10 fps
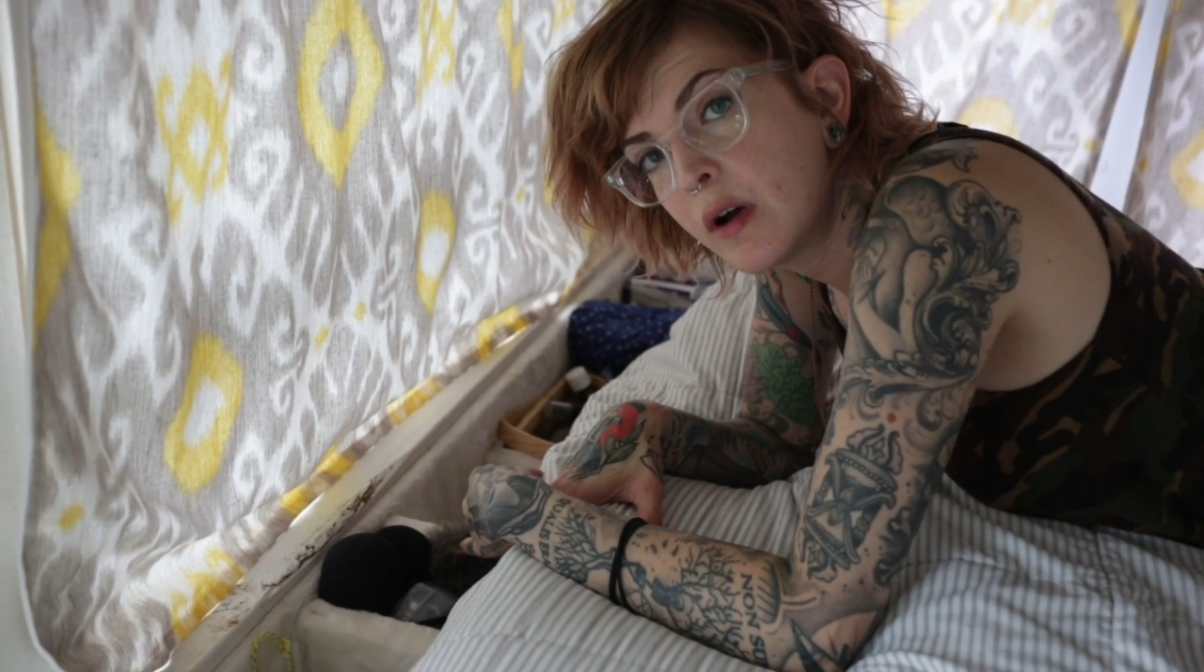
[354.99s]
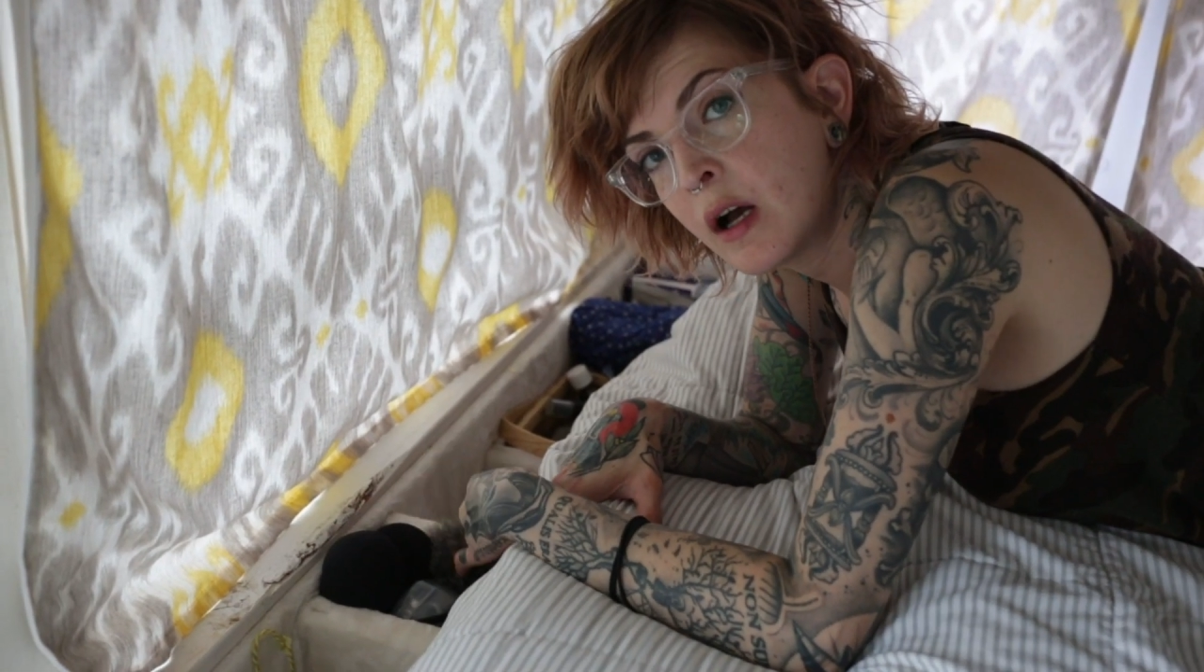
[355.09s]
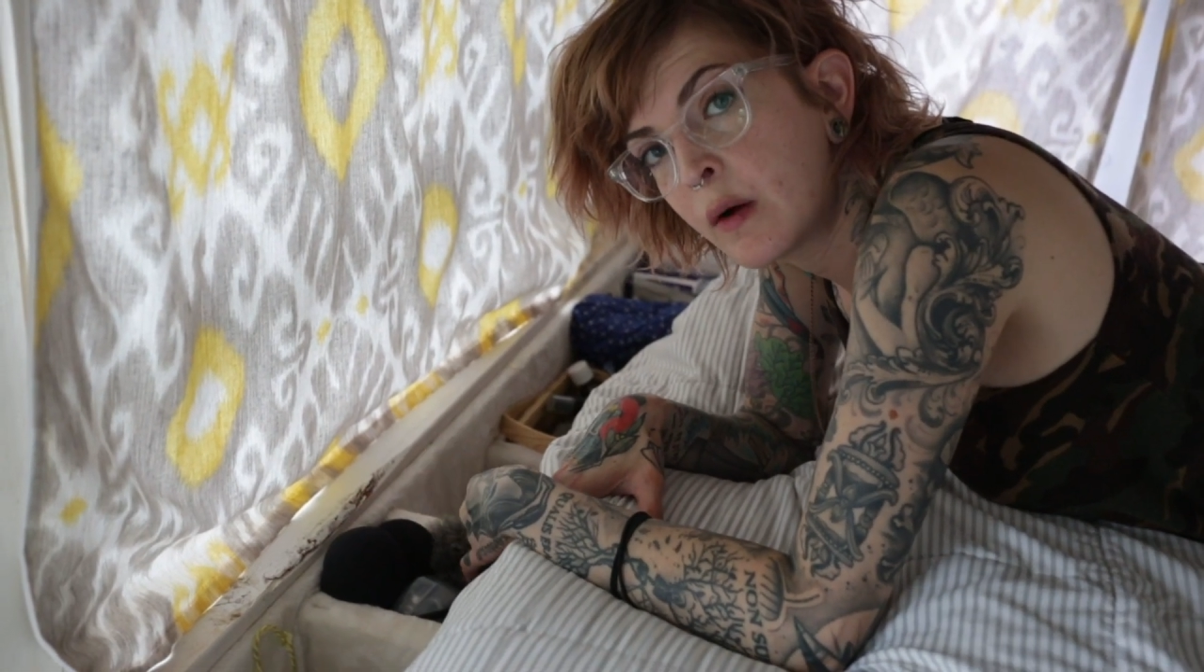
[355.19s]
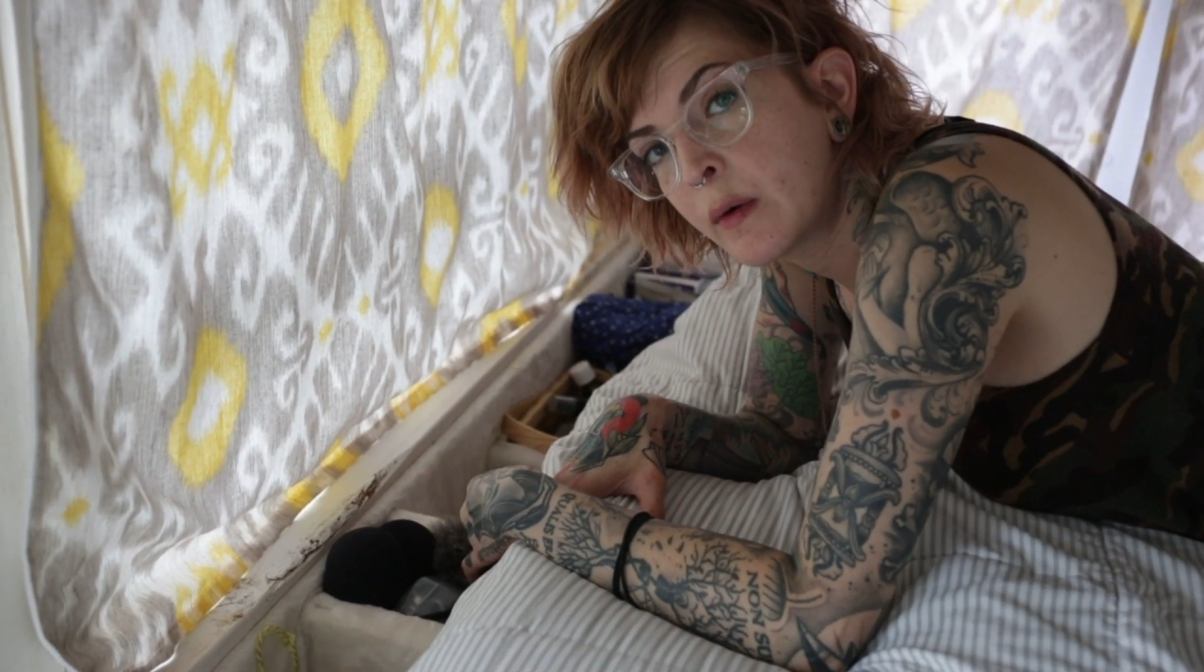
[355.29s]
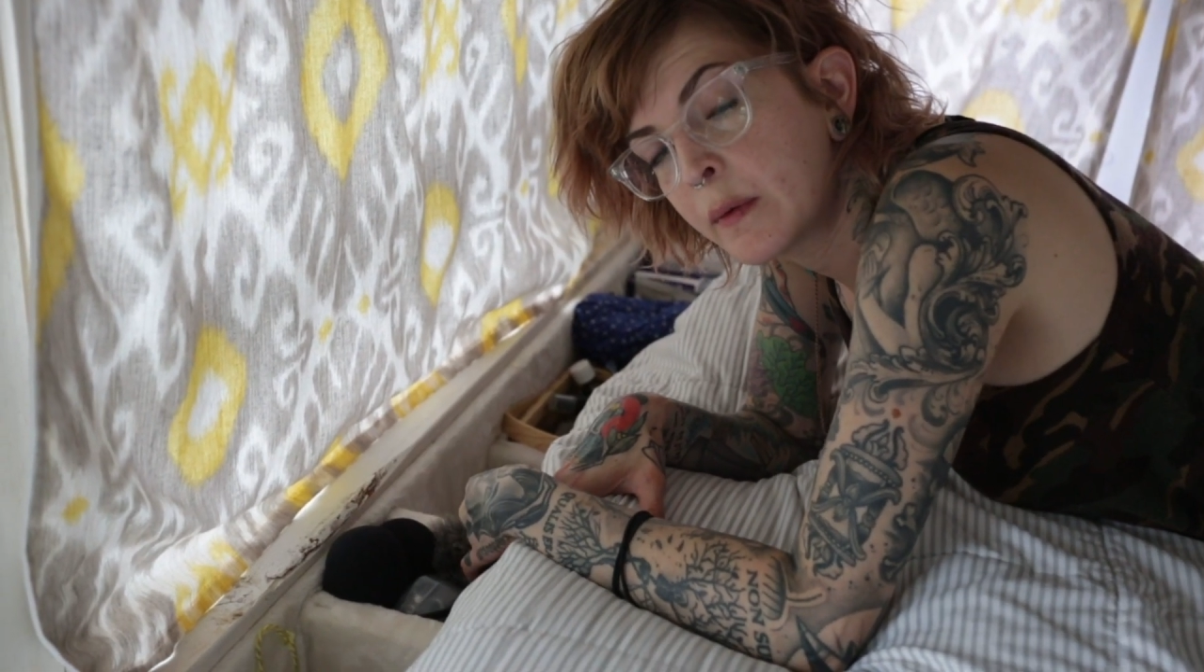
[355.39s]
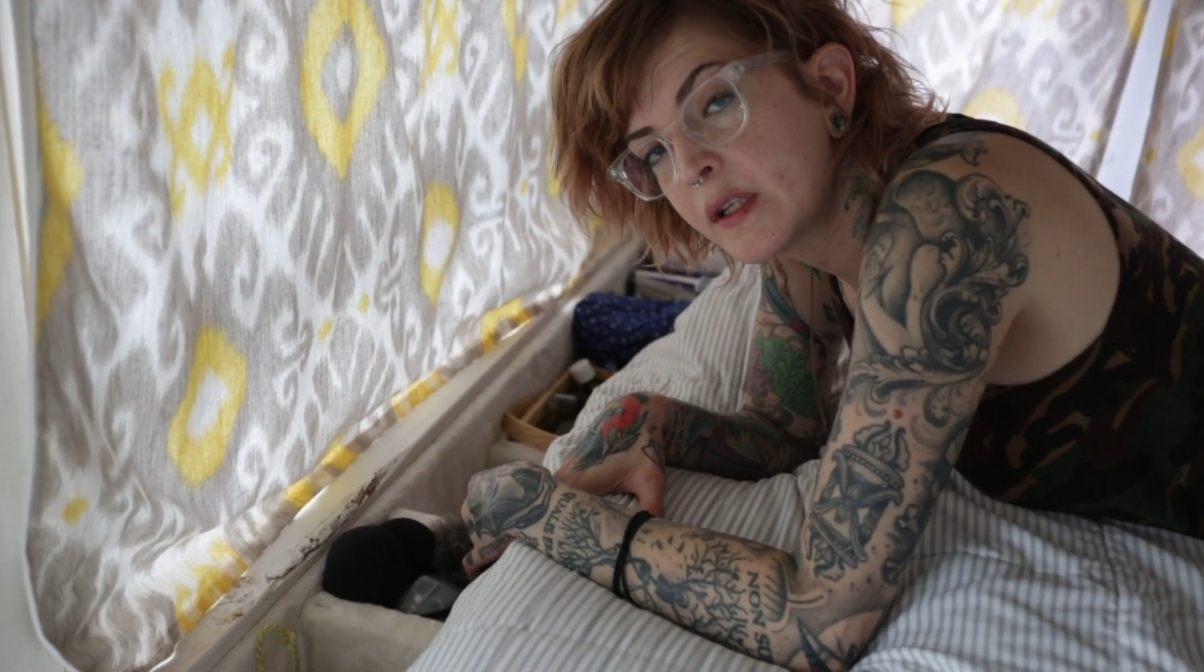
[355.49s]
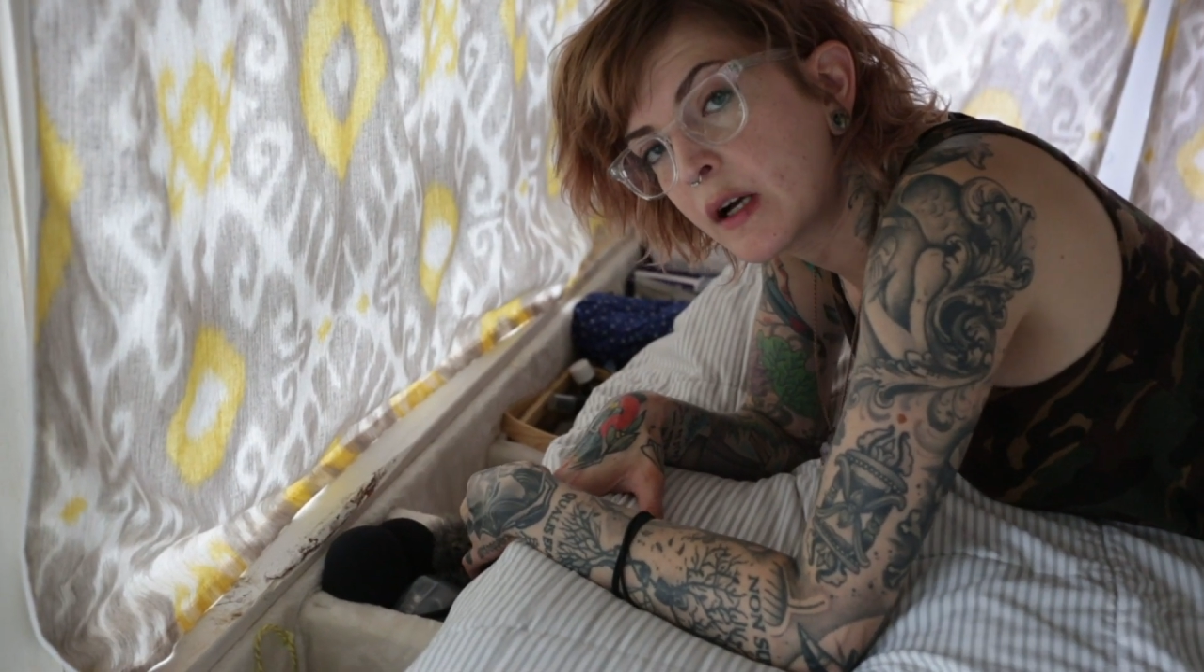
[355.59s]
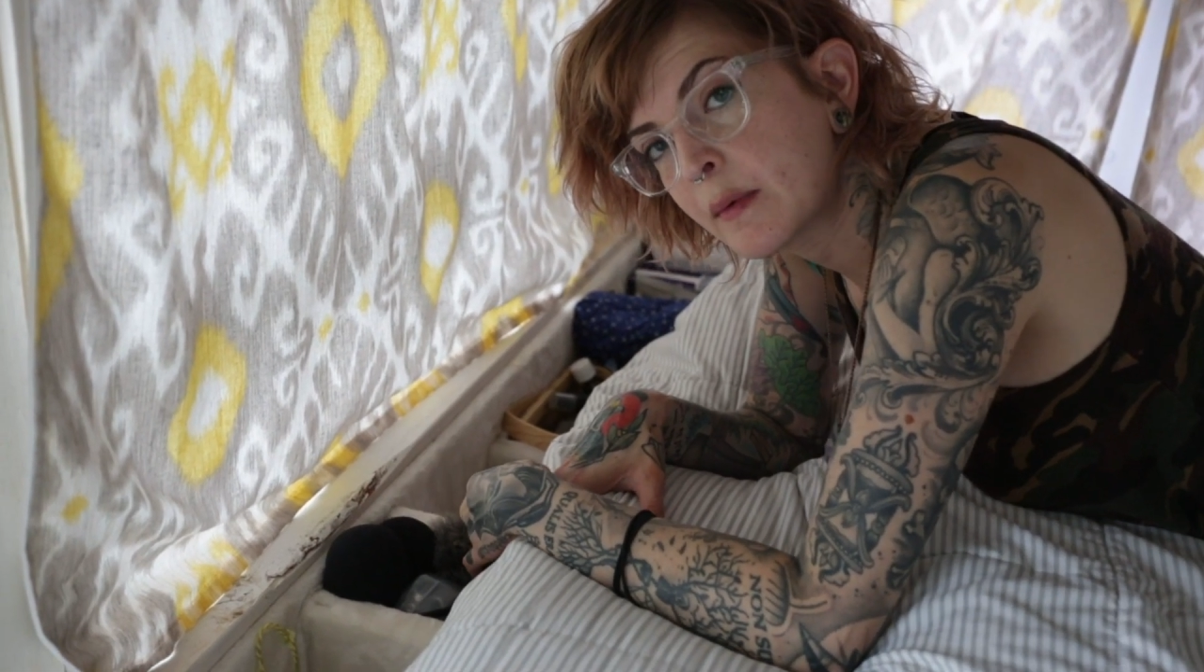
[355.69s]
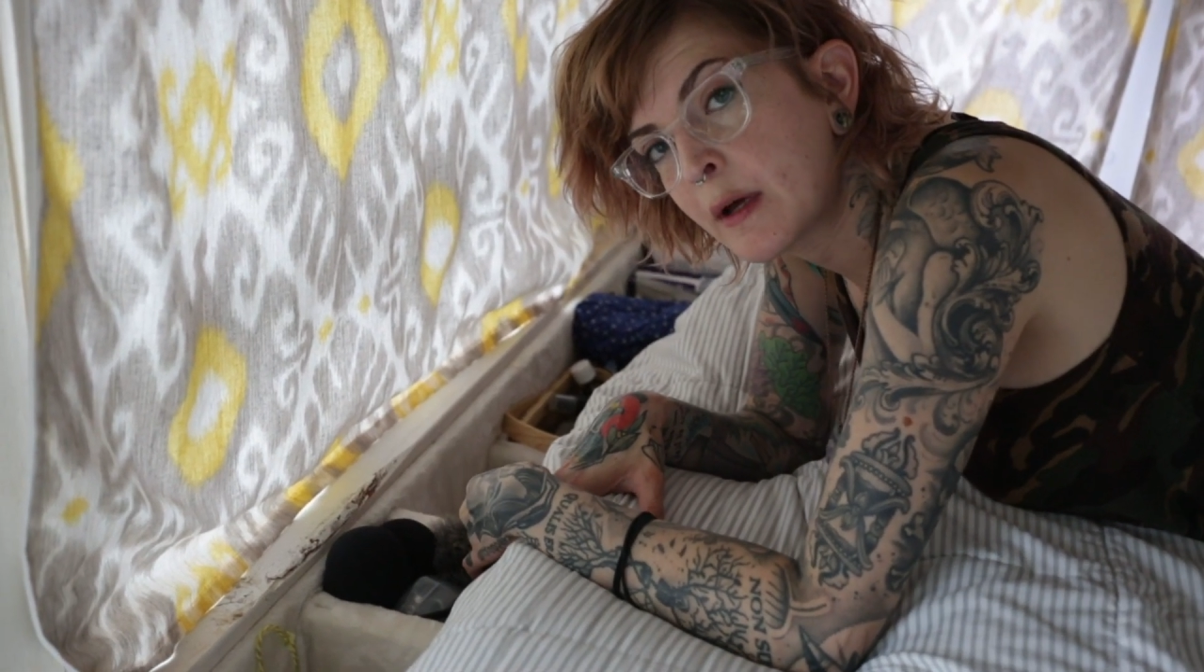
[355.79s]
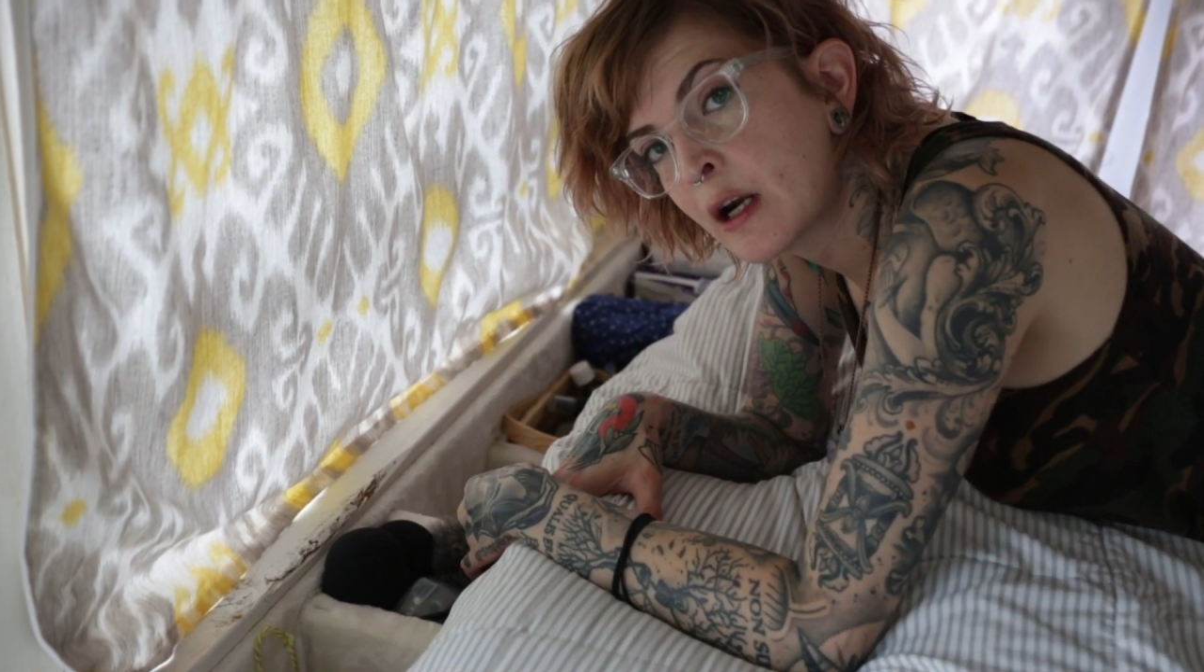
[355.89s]
where we
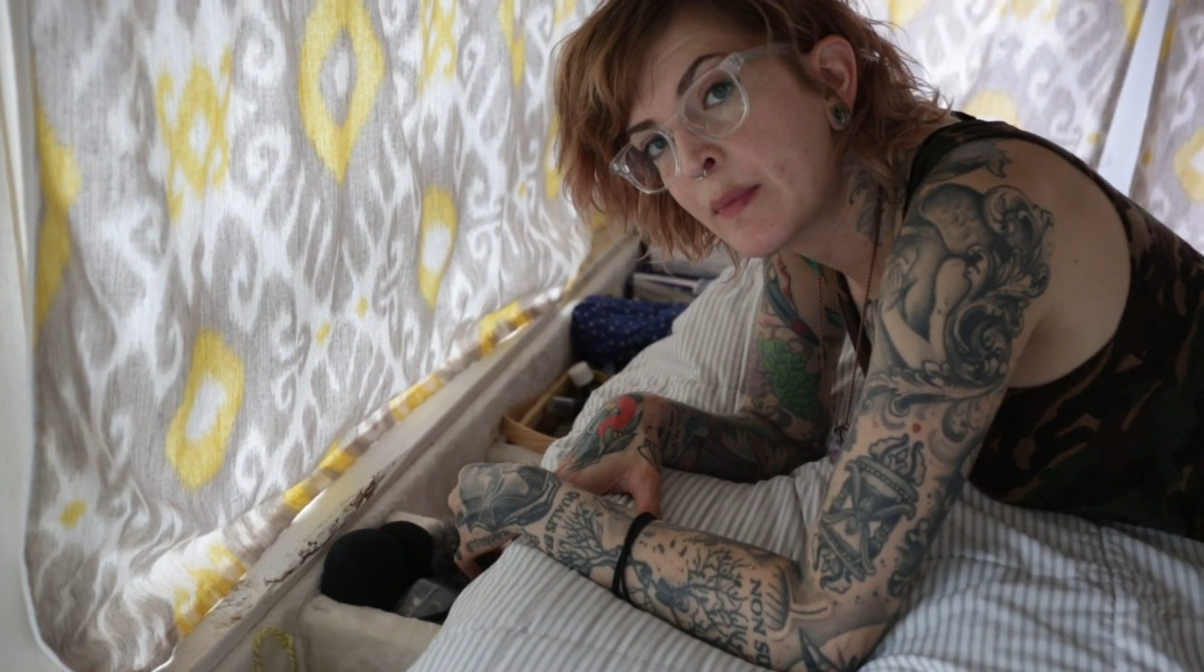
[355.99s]
talk about